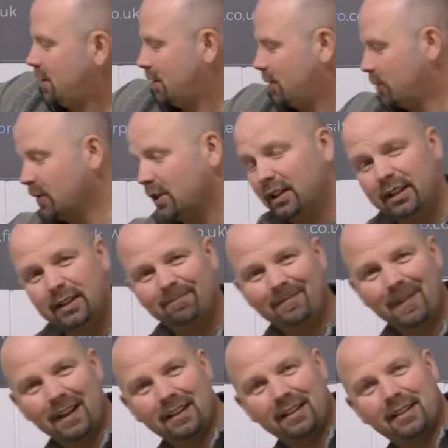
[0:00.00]
Really,
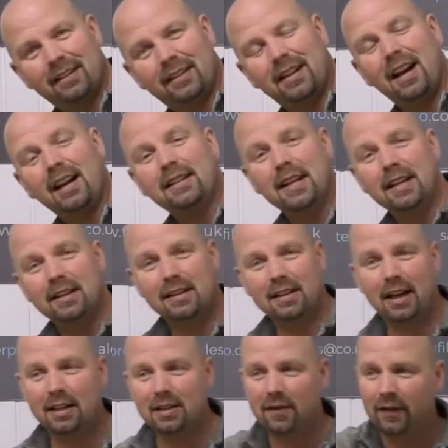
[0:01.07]
I tend to
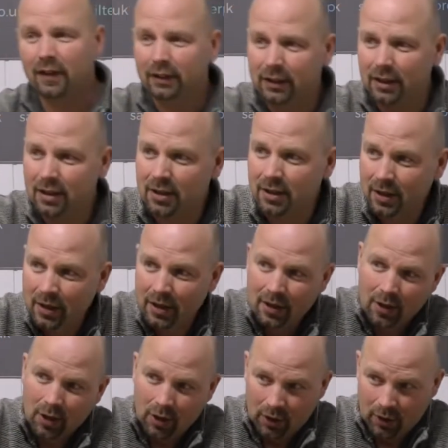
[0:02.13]
size filters
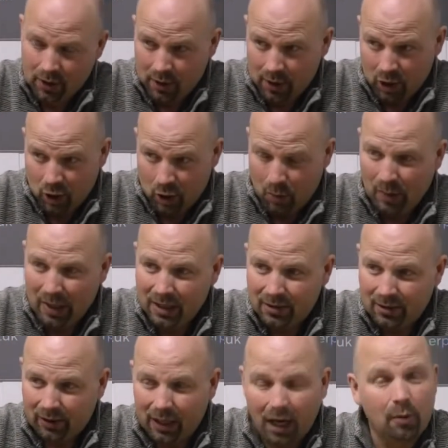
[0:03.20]
based
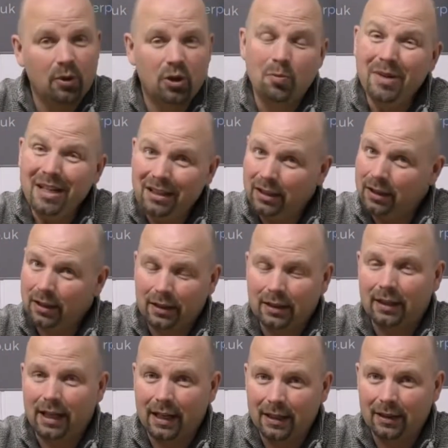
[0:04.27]
on how much media you
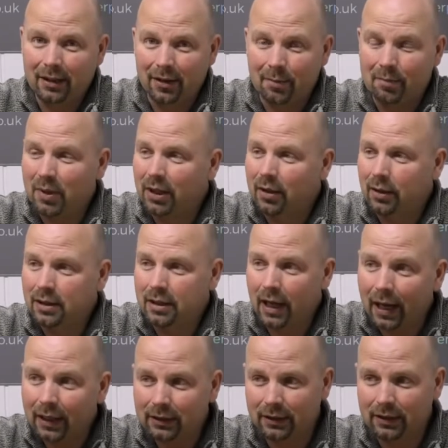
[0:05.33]
can get into them, because
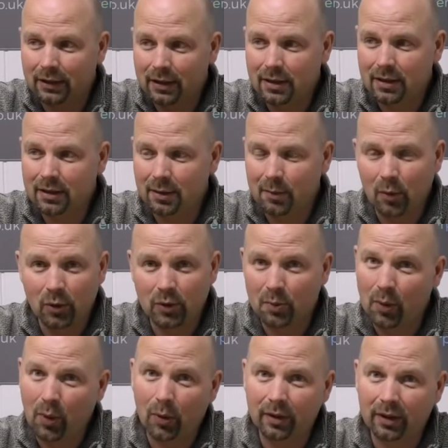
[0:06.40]
that is the most
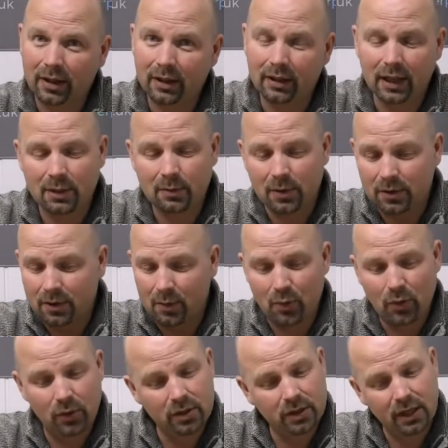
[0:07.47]
important thing. That's what's going to
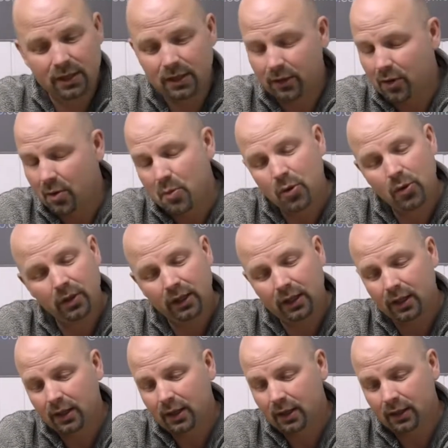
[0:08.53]
process your
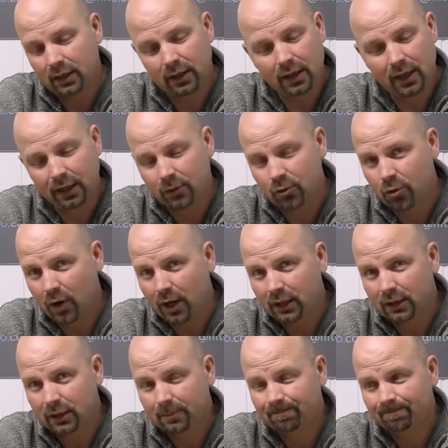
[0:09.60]
ammonia and your nitrite,